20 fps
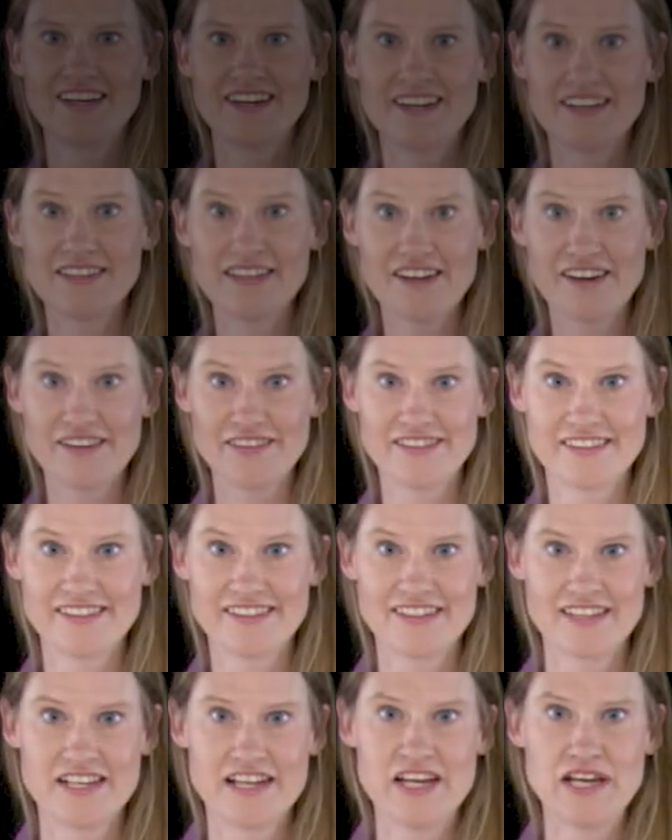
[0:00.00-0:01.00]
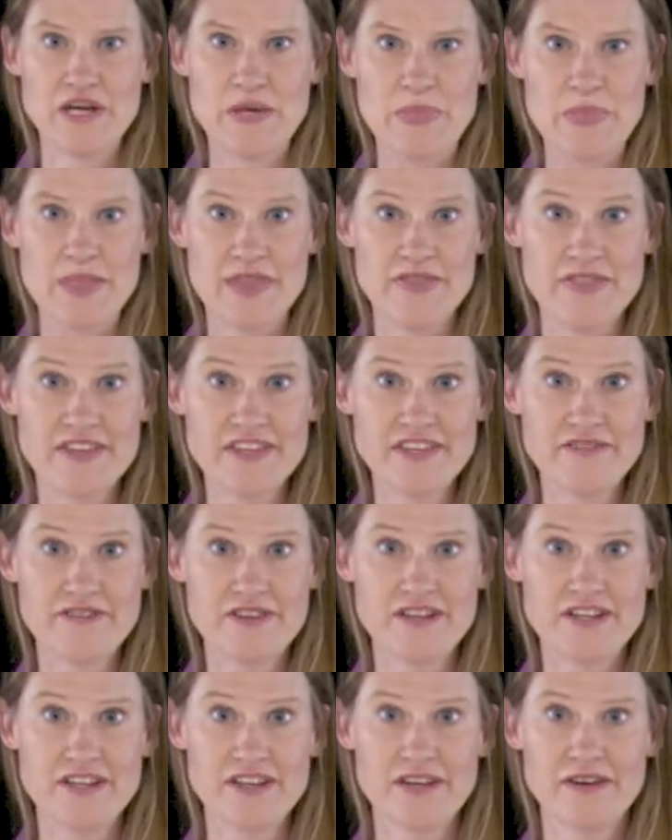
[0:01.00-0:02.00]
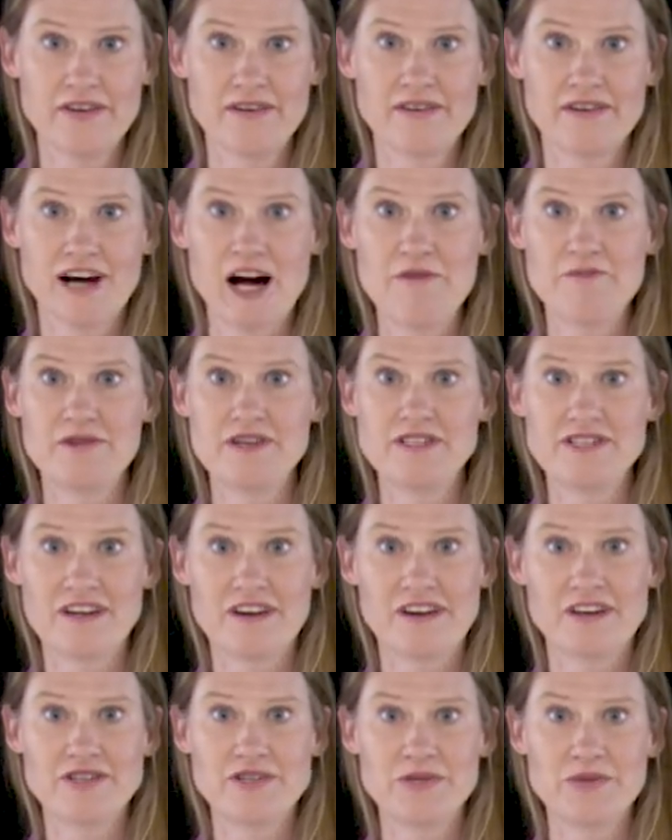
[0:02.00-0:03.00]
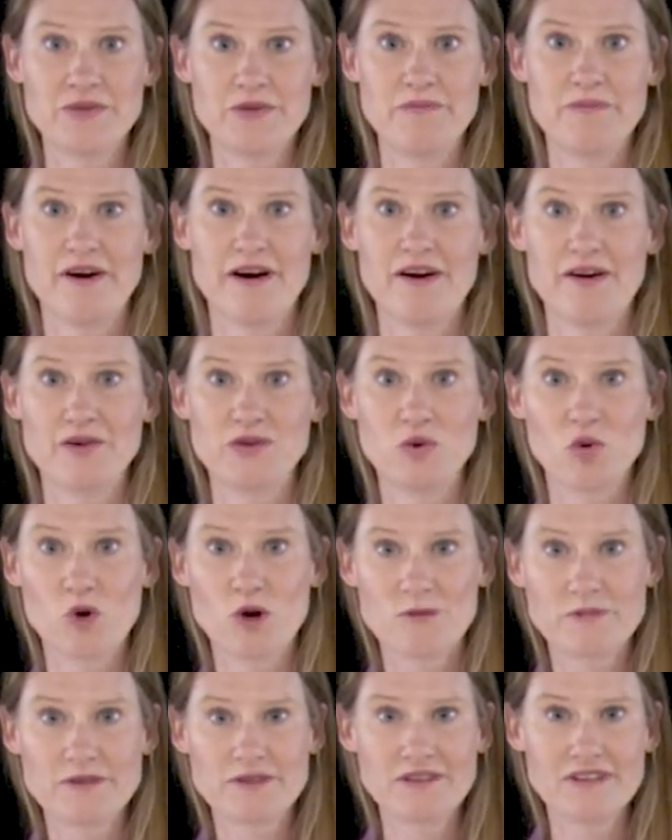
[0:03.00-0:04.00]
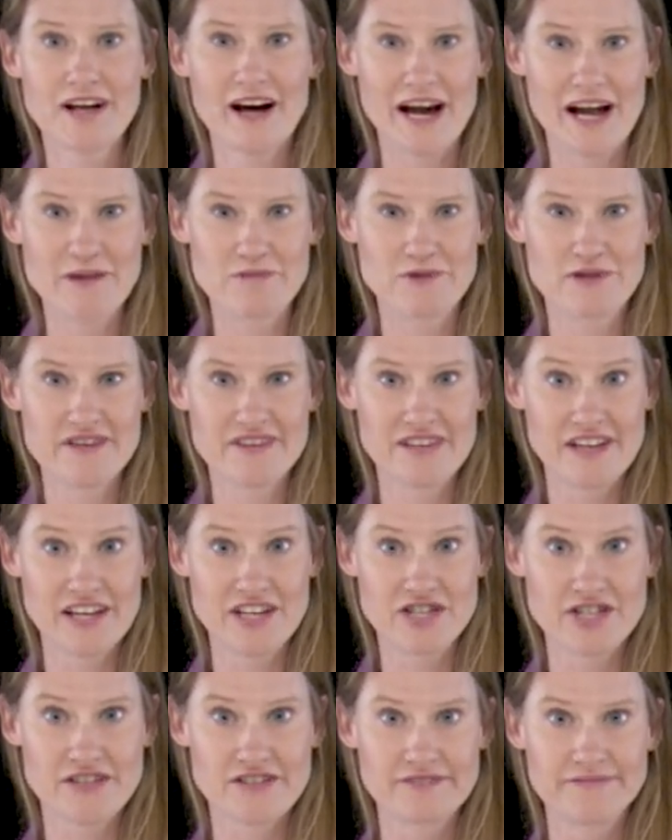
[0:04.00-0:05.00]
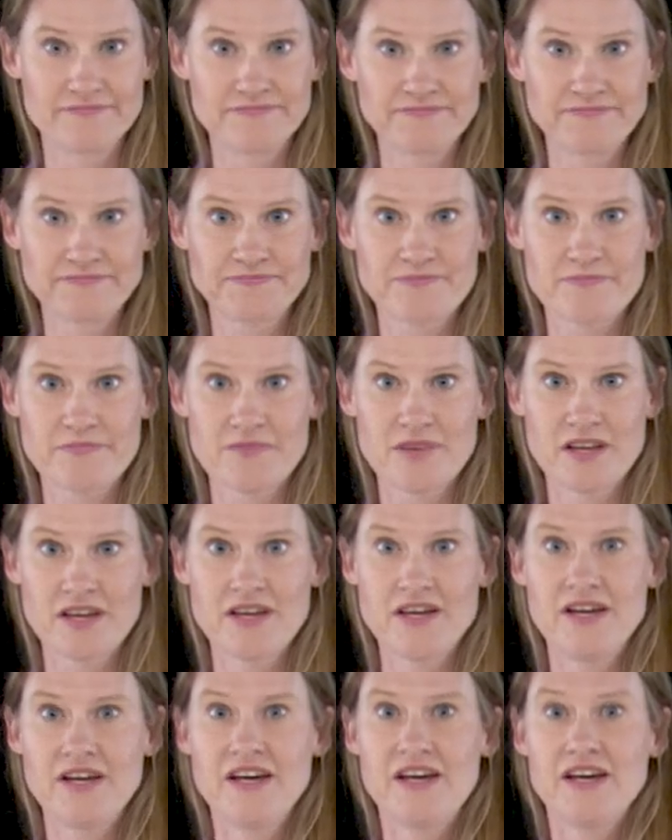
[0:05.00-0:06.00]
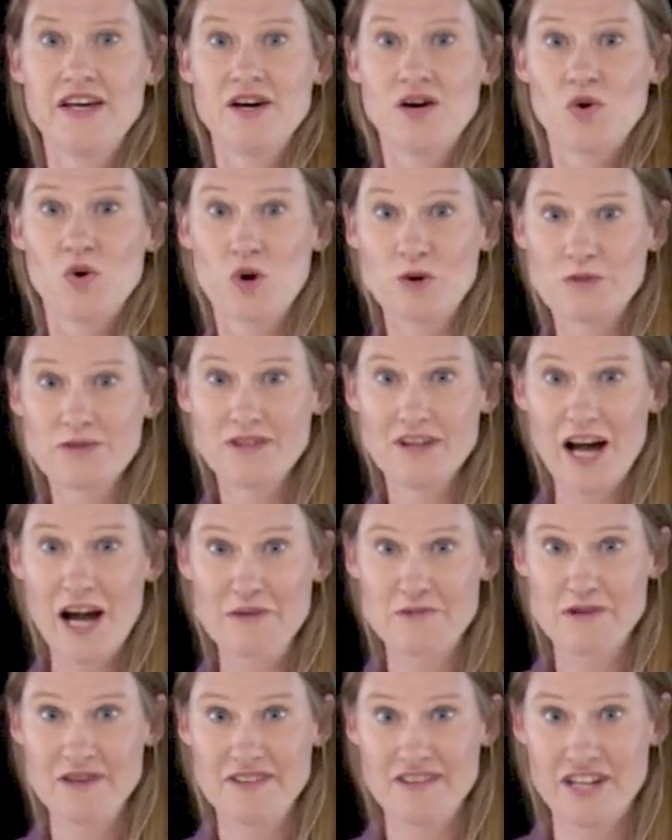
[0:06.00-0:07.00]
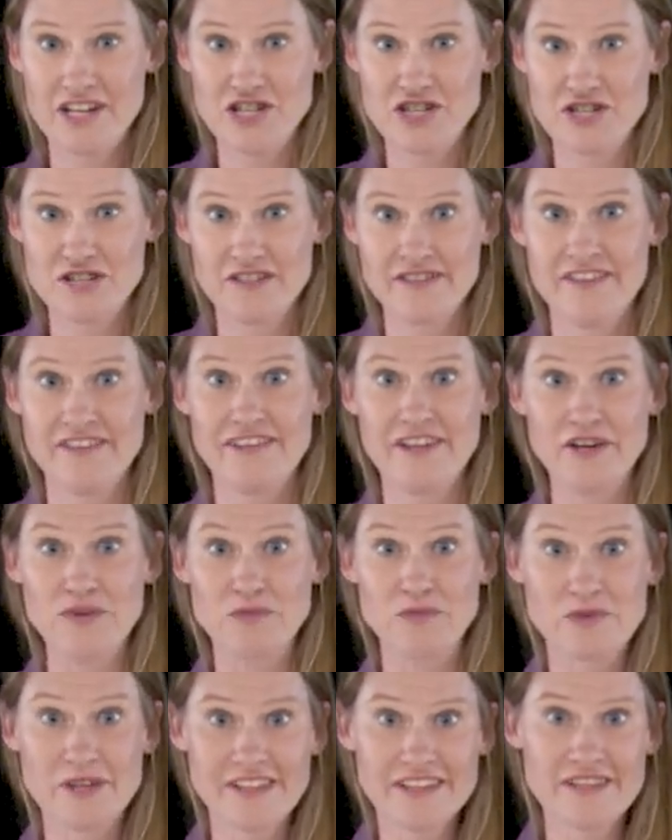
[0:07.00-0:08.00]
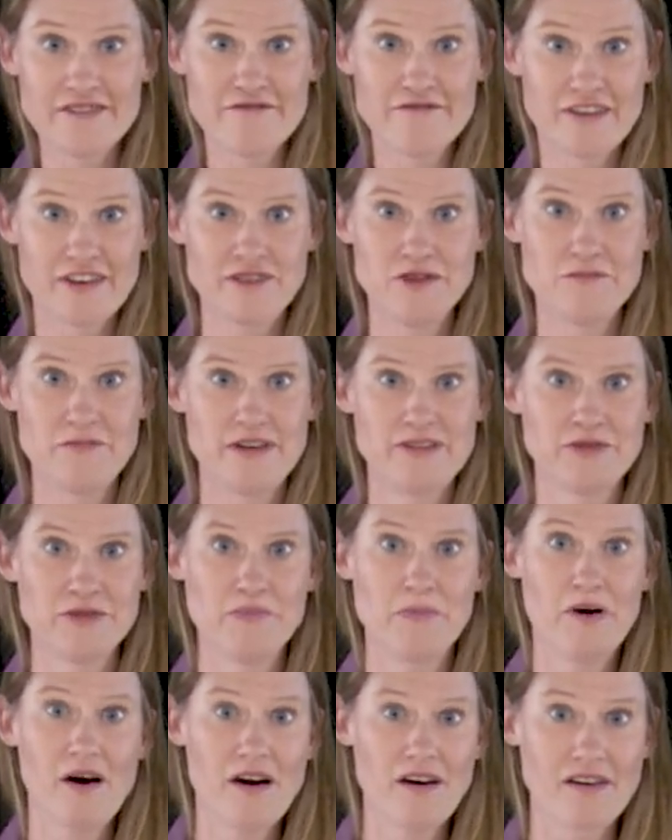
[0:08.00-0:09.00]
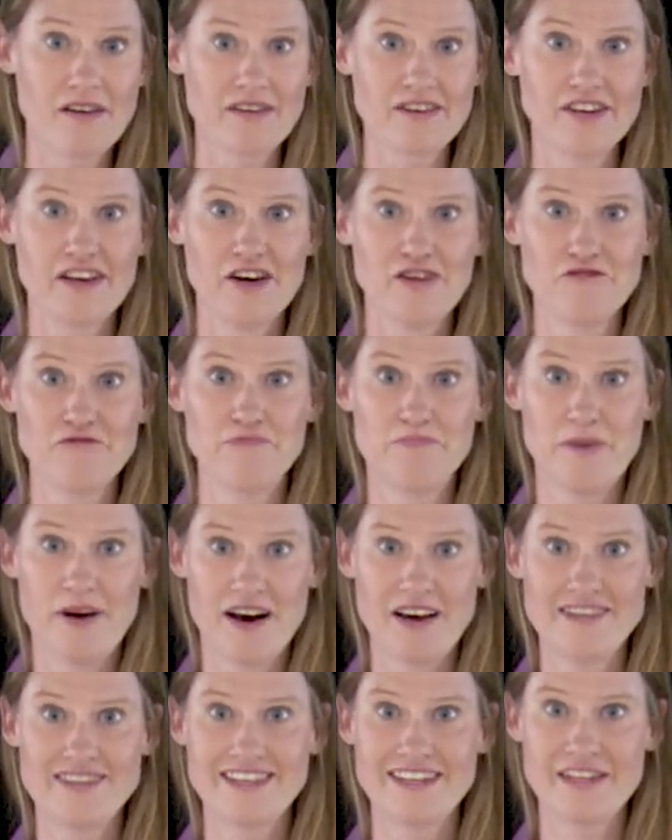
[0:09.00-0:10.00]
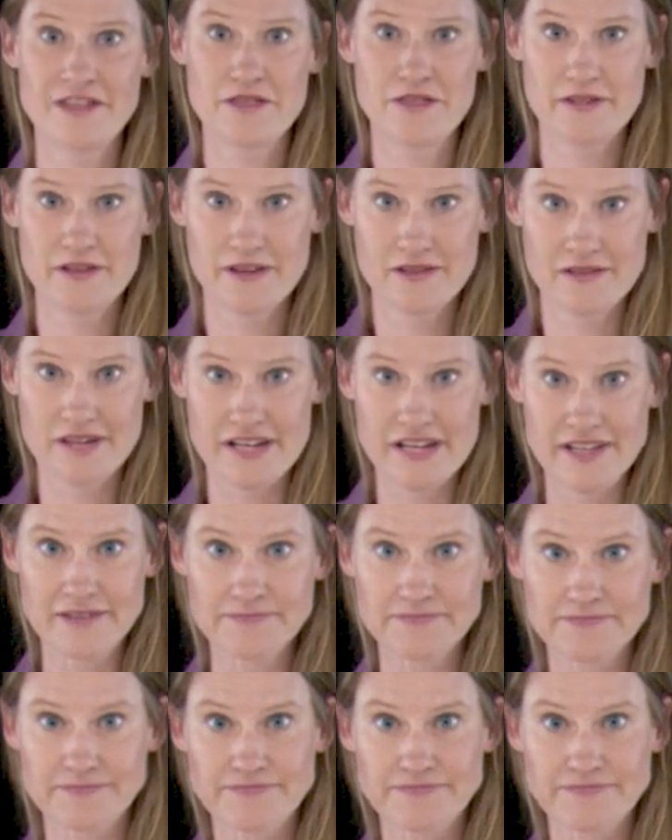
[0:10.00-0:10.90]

Hello. In this video, I'm going to talk to you about orbital hybridization. Orbital hybridization is a really fundamental part of bonding theory.